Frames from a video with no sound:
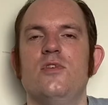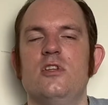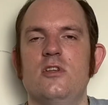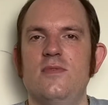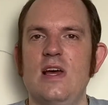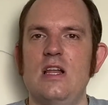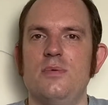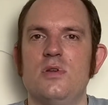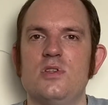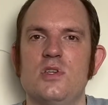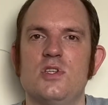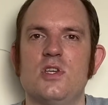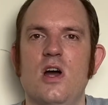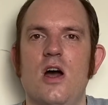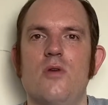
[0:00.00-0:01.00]
developers of
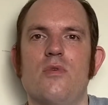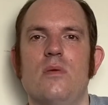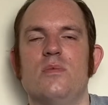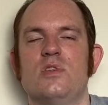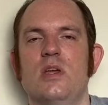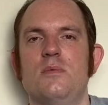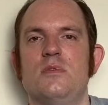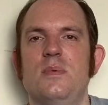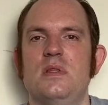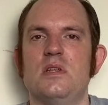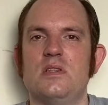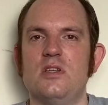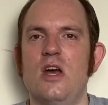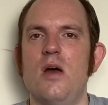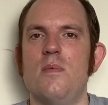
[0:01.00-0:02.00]
Skyrim seem to be
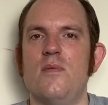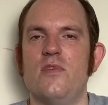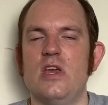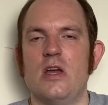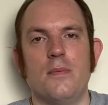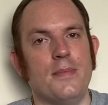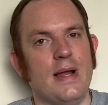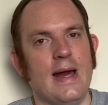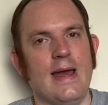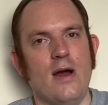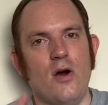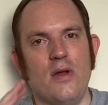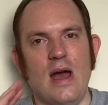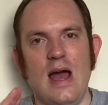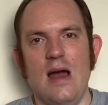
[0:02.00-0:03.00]
determined that you can play it
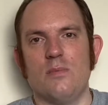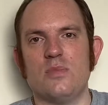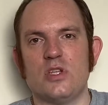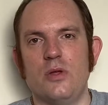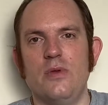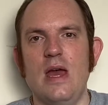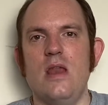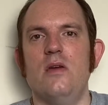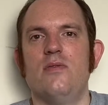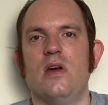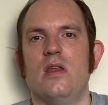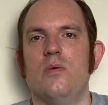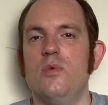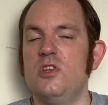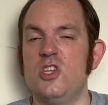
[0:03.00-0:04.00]
on absolutely
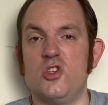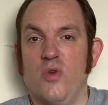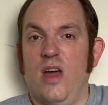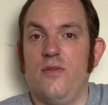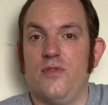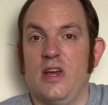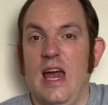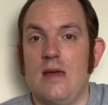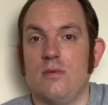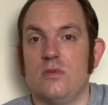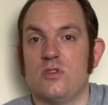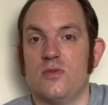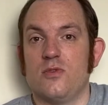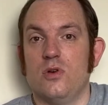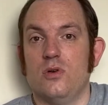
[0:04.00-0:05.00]
anything, which is great for
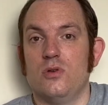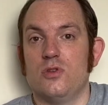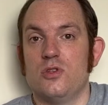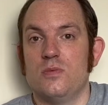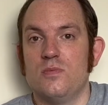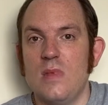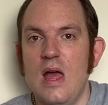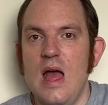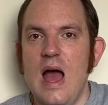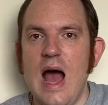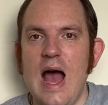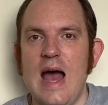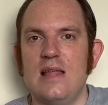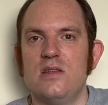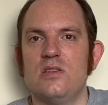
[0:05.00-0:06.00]
gamers, of course.
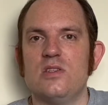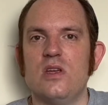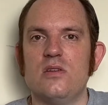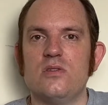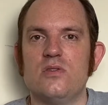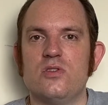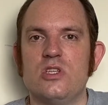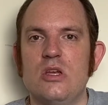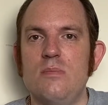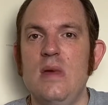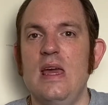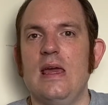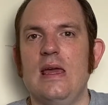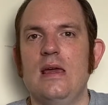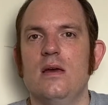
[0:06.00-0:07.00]
And to
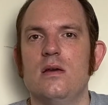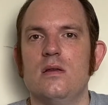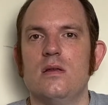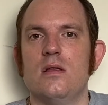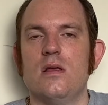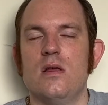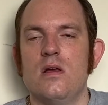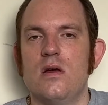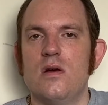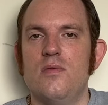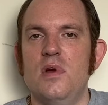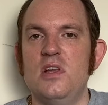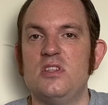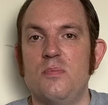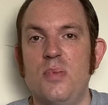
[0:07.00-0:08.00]
me,
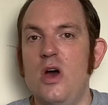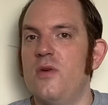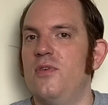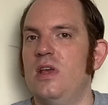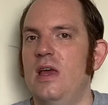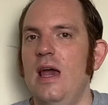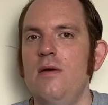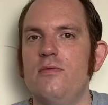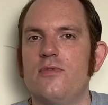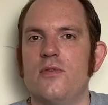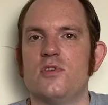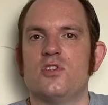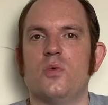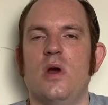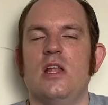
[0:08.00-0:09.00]
it's a perfect game for the
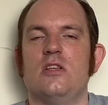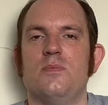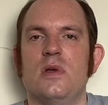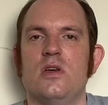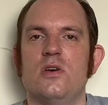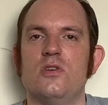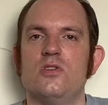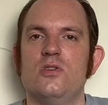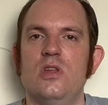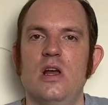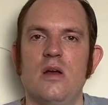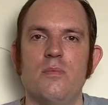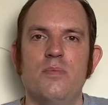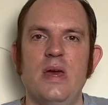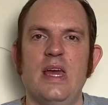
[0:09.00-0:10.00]
Switch because you
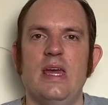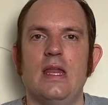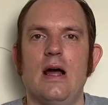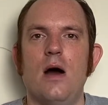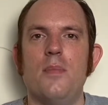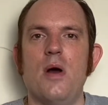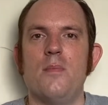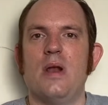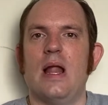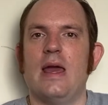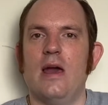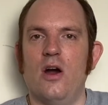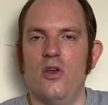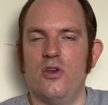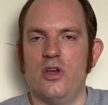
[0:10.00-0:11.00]
can pick it up and play
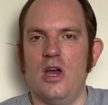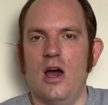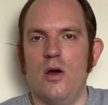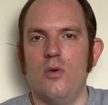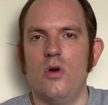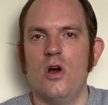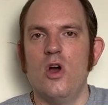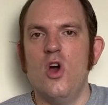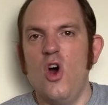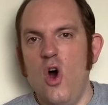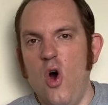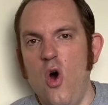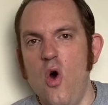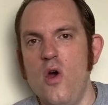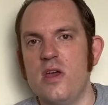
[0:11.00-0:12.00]
it on the go,
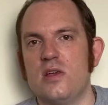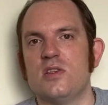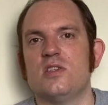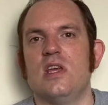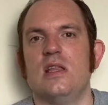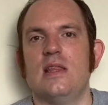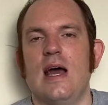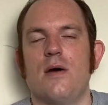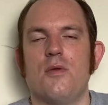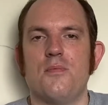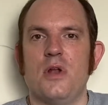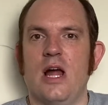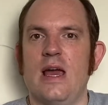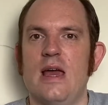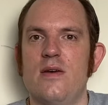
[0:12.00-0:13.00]
or you can sit down and
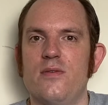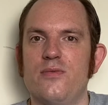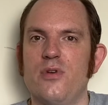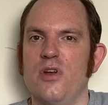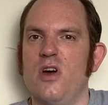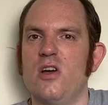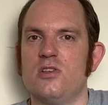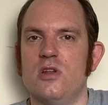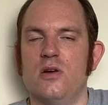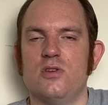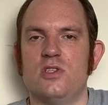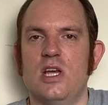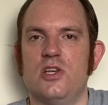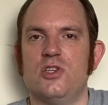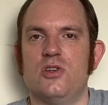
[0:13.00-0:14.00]
play it for a nice long
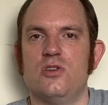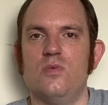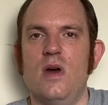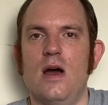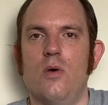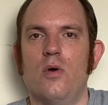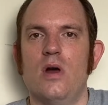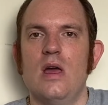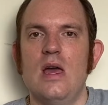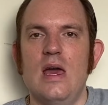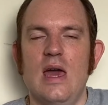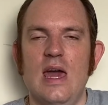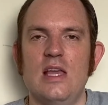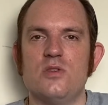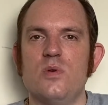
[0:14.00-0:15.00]
session as well.
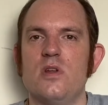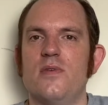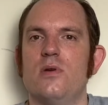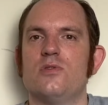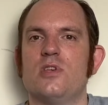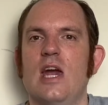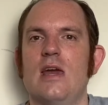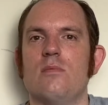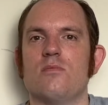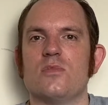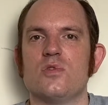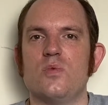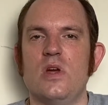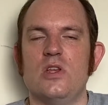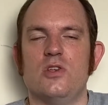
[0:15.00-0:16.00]
It's one of those
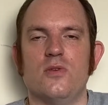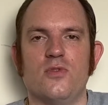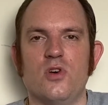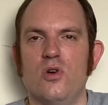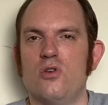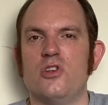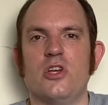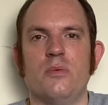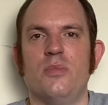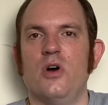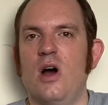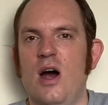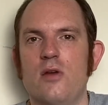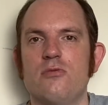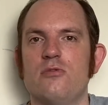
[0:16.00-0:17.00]
games which, of course, you can put
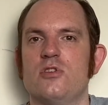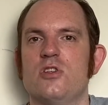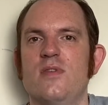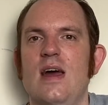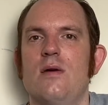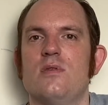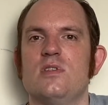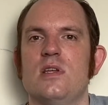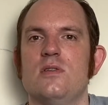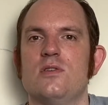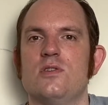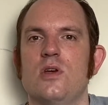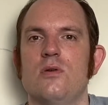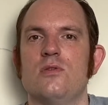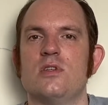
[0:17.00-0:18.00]
hundreds of hours
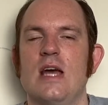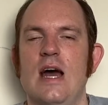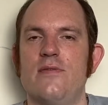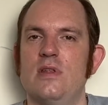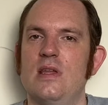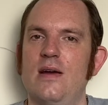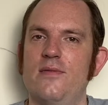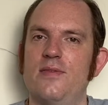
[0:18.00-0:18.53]
into, so having that